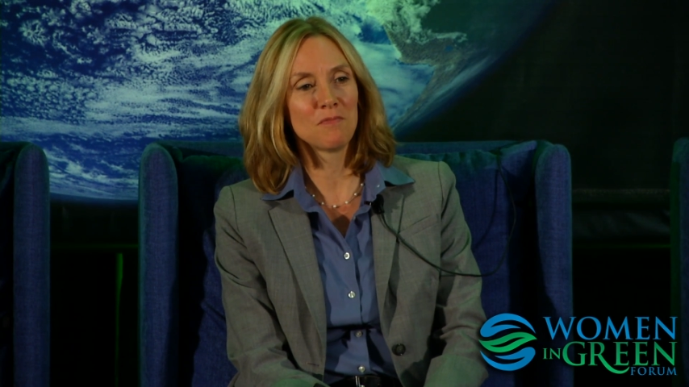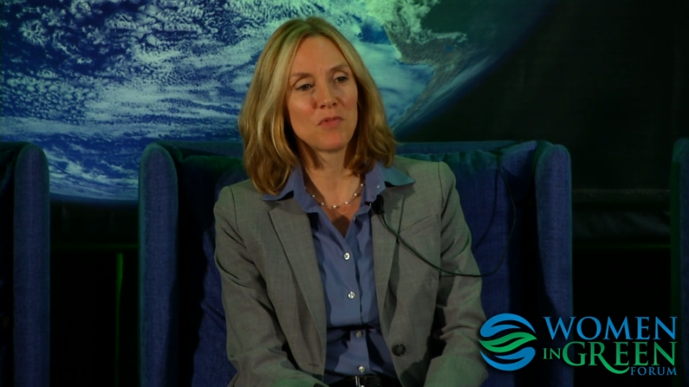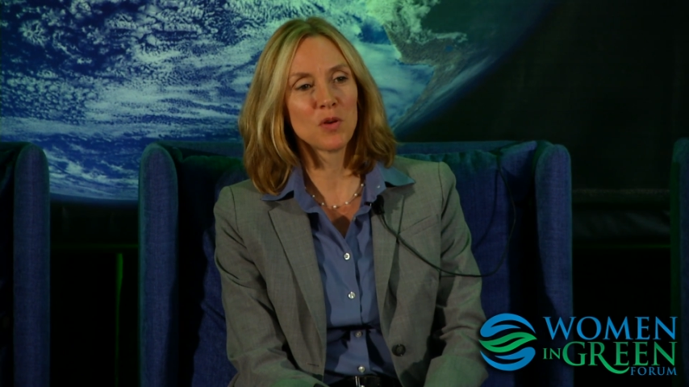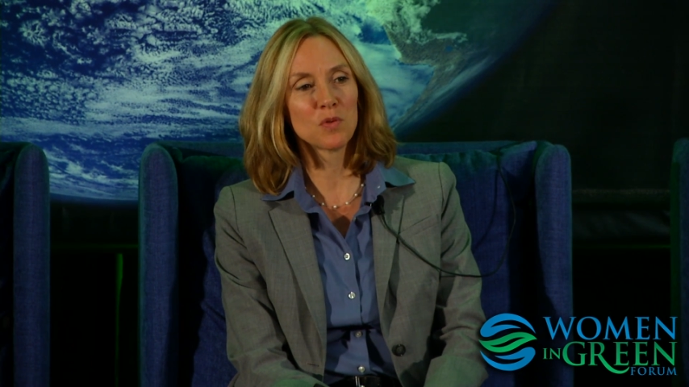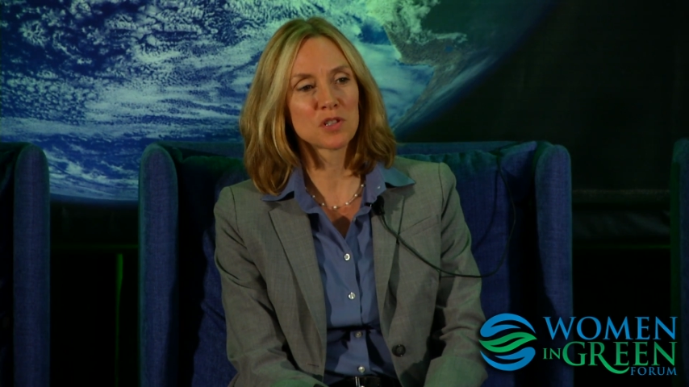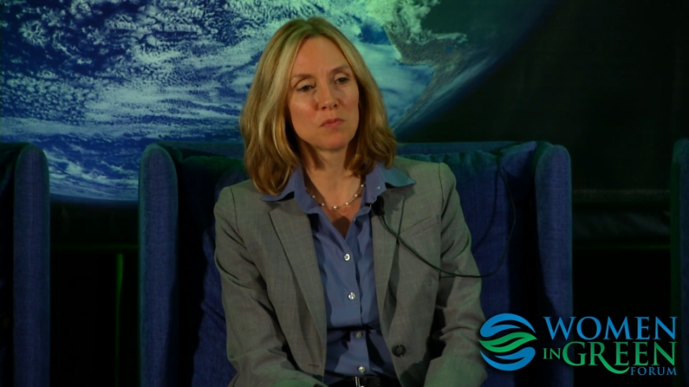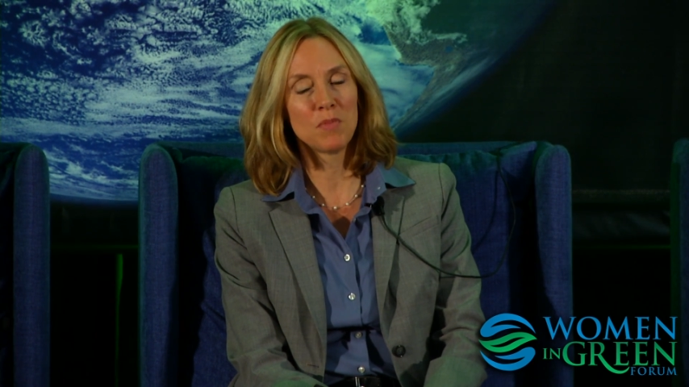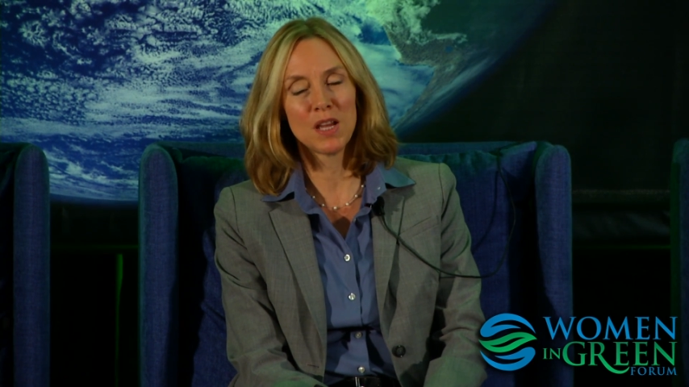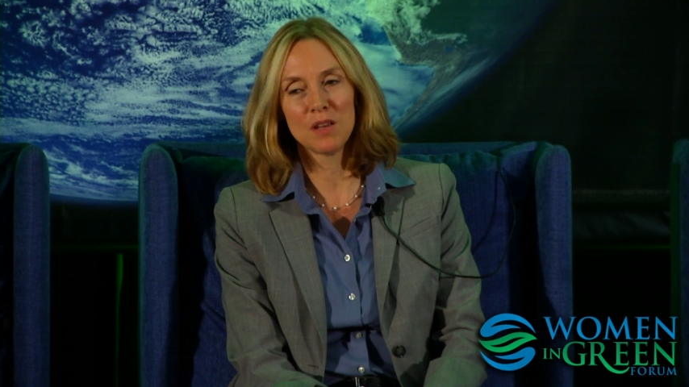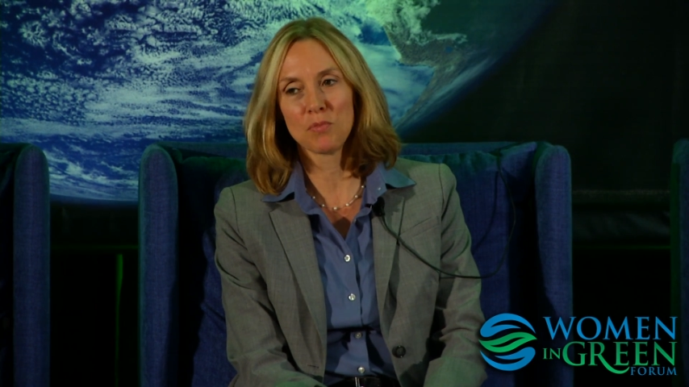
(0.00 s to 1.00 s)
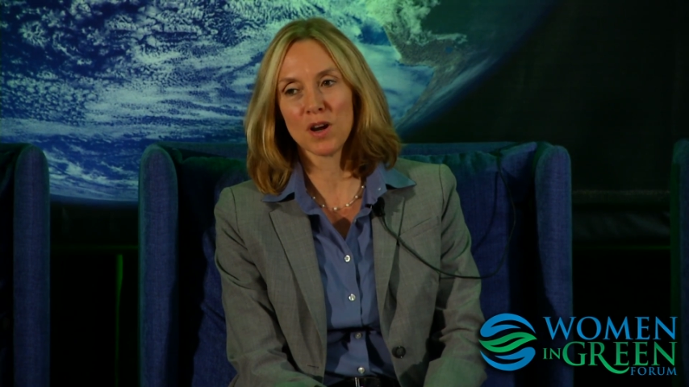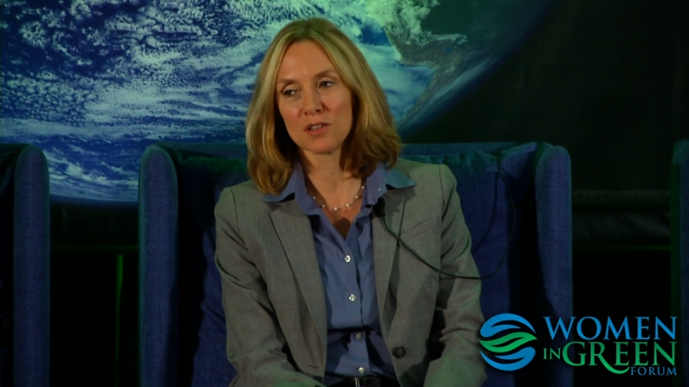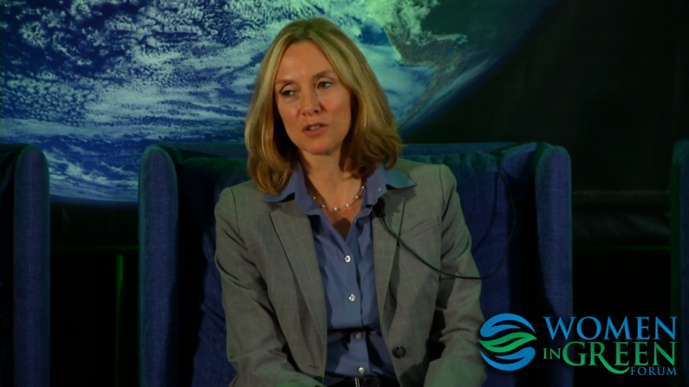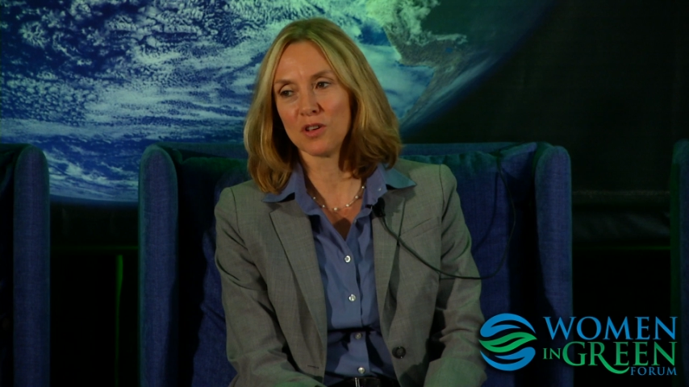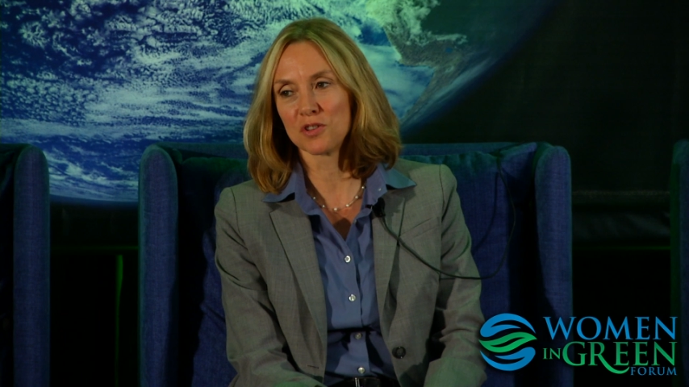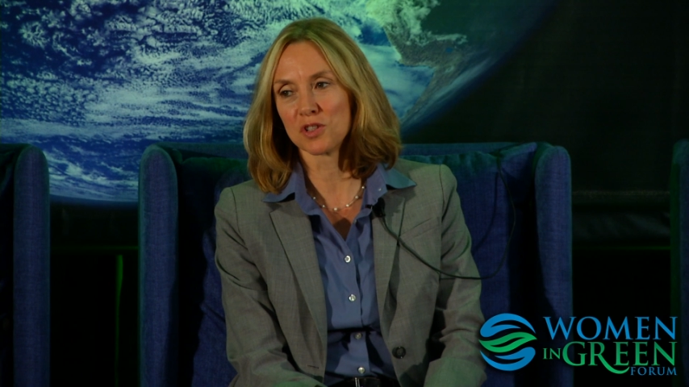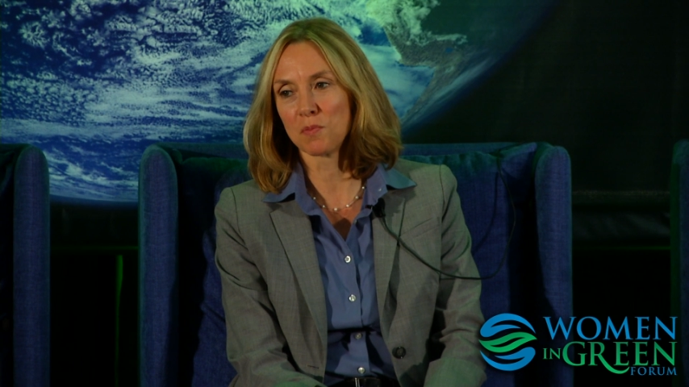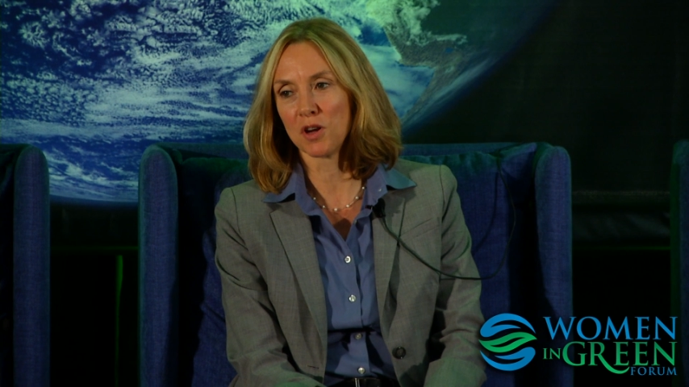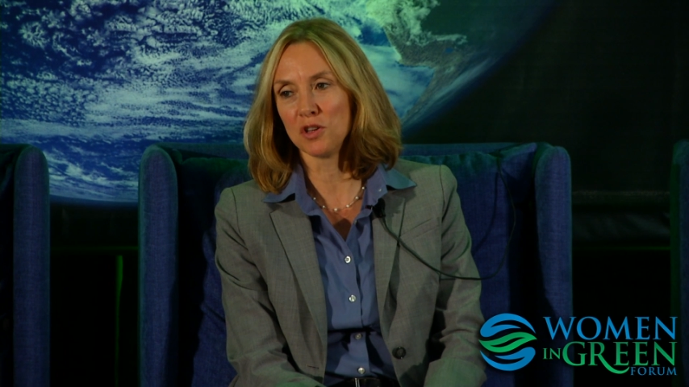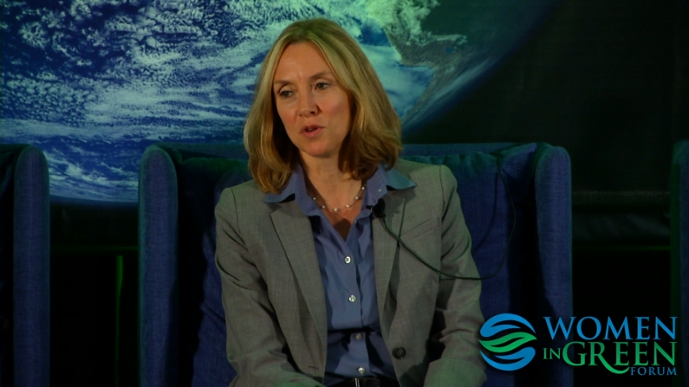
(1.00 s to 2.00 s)
there were some bad product launches
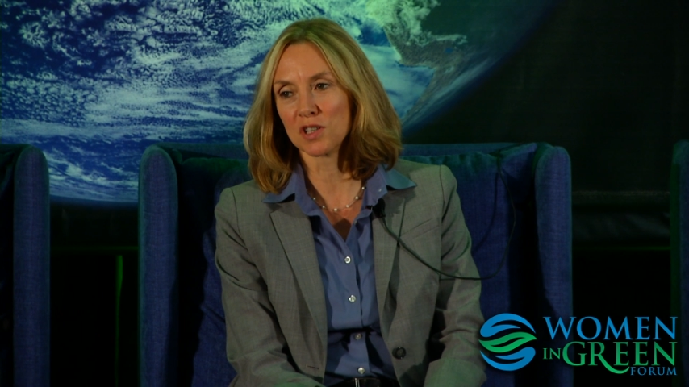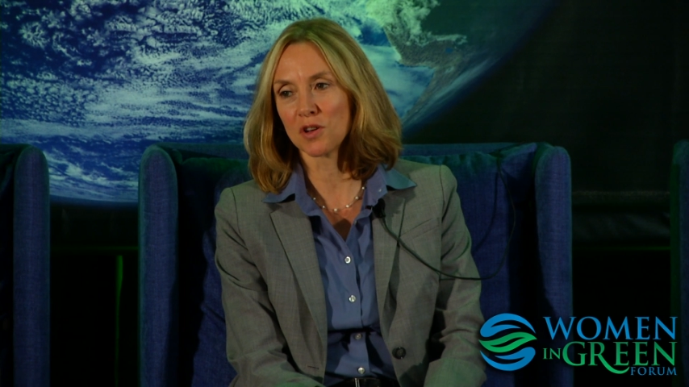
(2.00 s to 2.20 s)
by U.S.